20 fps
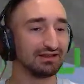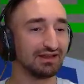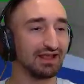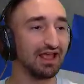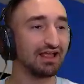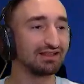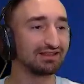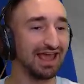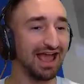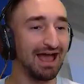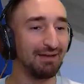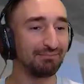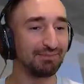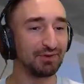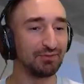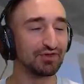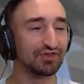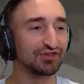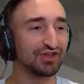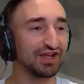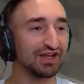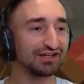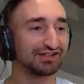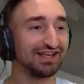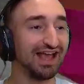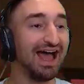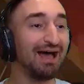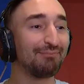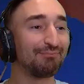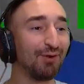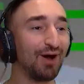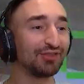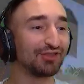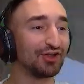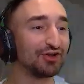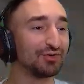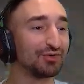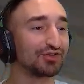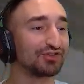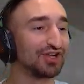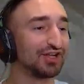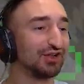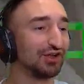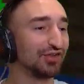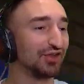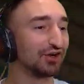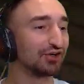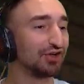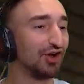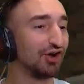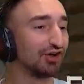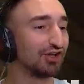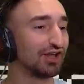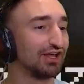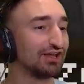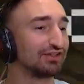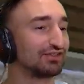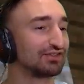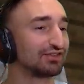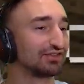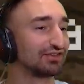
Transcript: And Cappy was slain. Cap, I thought you were stealing their cookies.